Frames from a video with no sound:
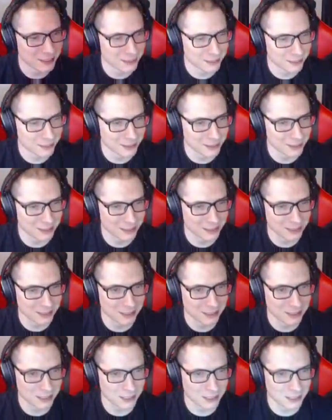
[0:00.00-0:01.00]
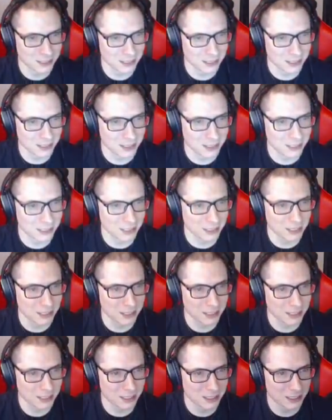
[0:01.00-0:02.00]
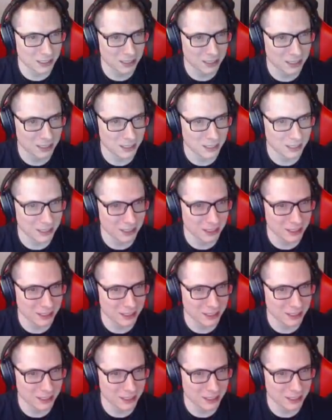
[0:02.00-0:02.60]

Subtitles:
(not speaking)